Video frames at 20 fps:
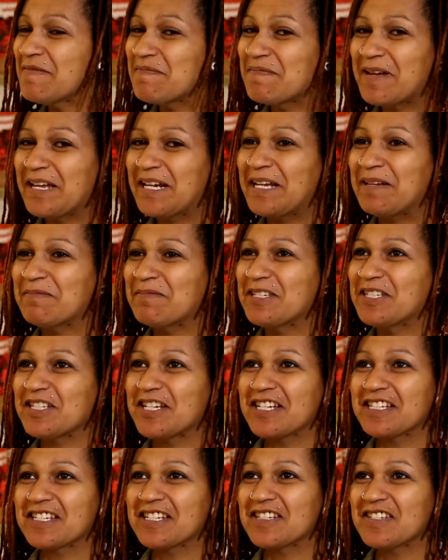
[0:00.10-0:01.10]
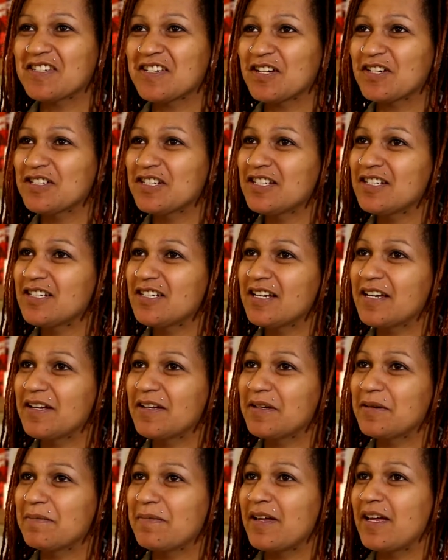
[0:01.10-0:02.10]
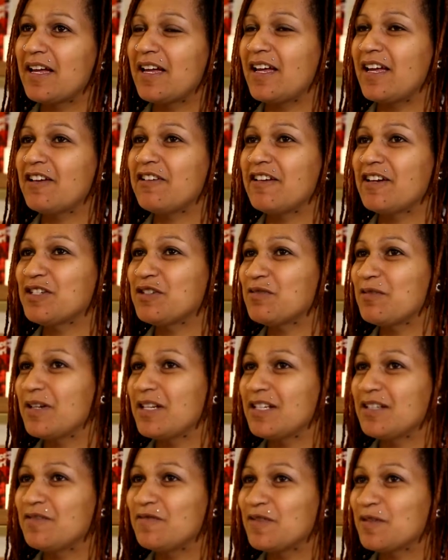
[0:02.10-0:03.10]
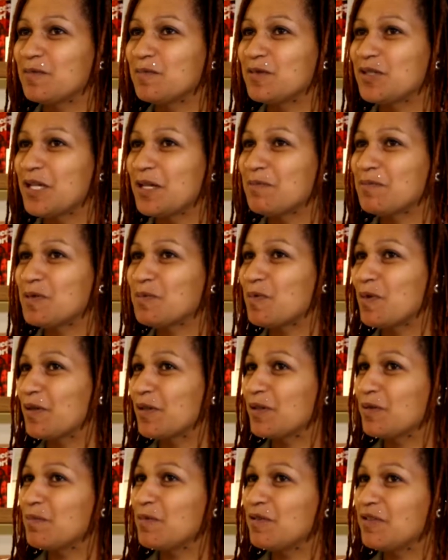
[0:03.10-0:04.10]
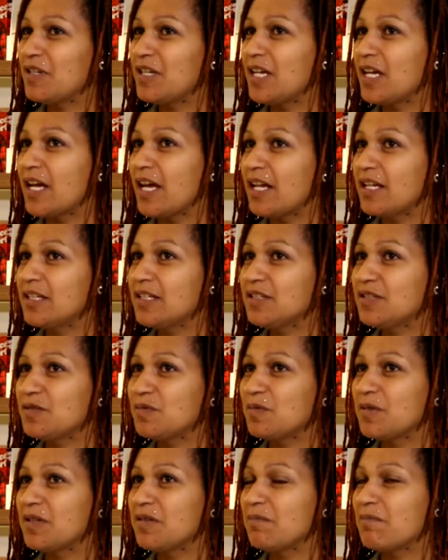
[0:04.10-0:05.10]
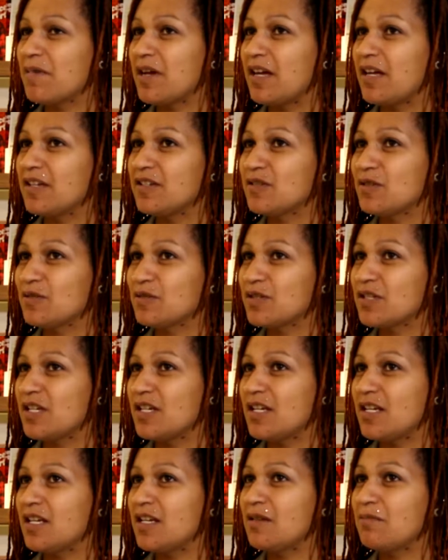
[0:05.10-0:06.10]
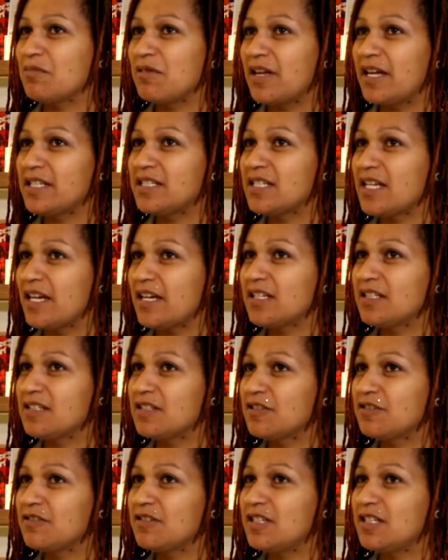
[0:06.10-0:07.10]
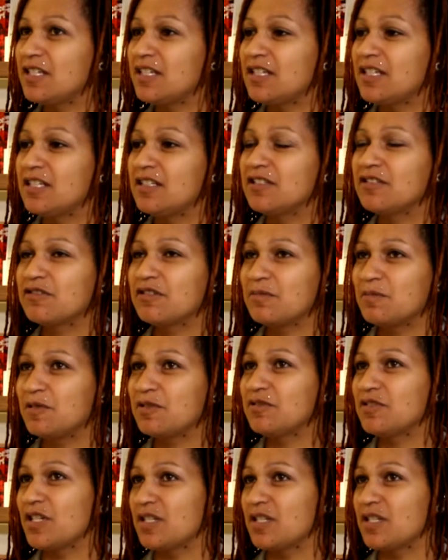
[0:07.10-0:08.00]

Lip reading: My name is Jessica Sargent. I graduated from James Sprunt Community College with my associate in applied science degree in criminal